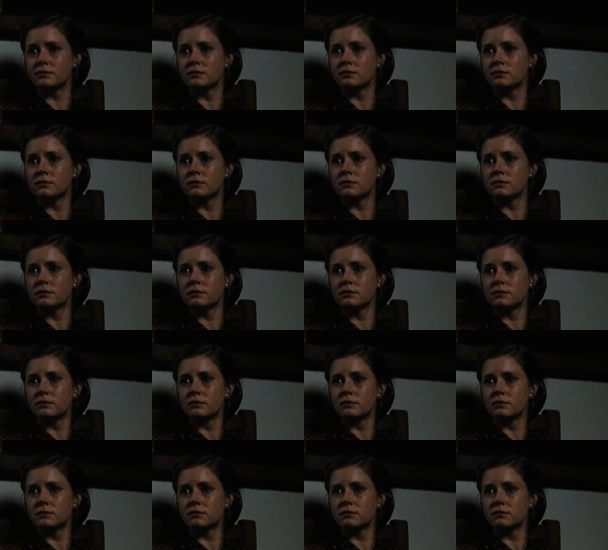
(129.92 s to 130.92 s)

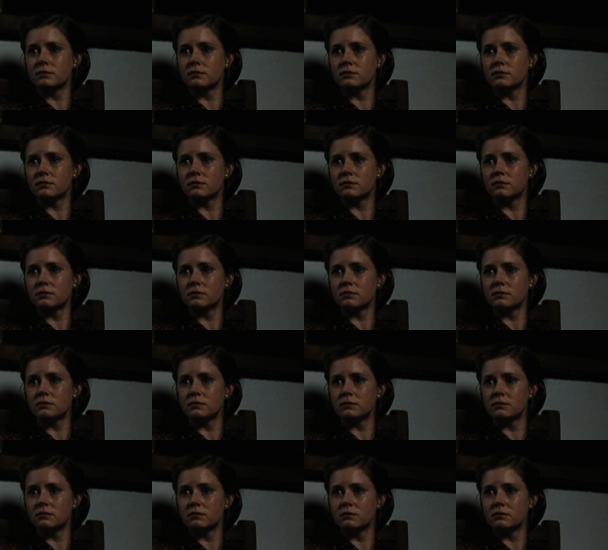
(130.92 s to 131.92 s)

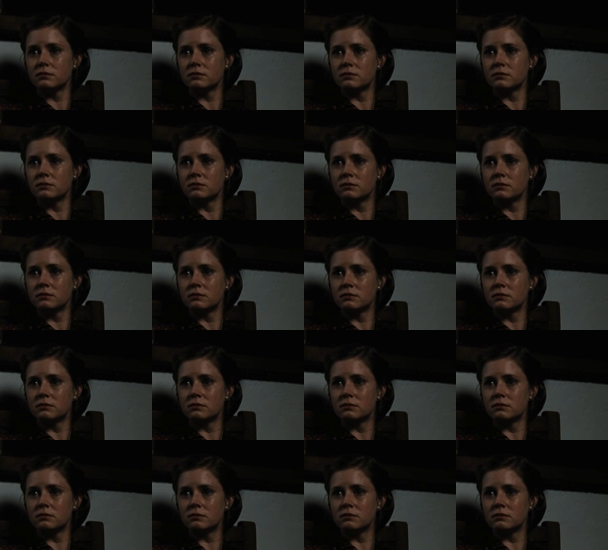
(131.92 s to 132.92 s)

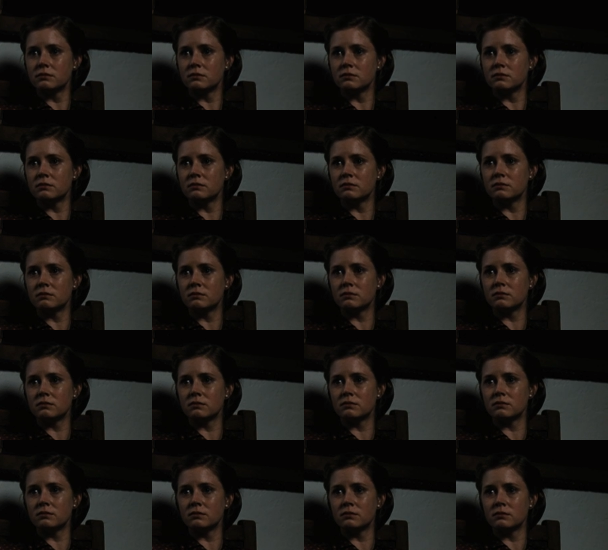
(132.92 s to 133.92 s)

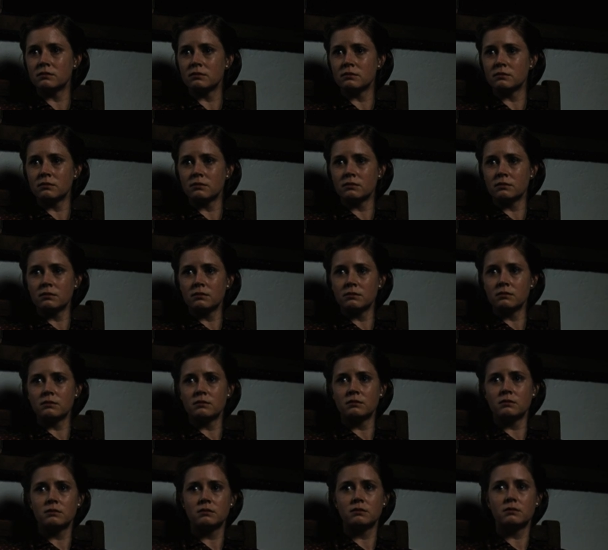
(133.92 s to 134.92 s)

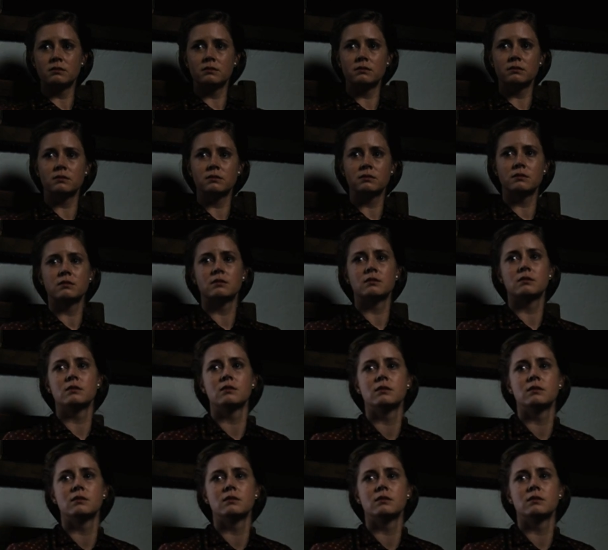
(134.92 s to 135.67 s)
Nothing is said.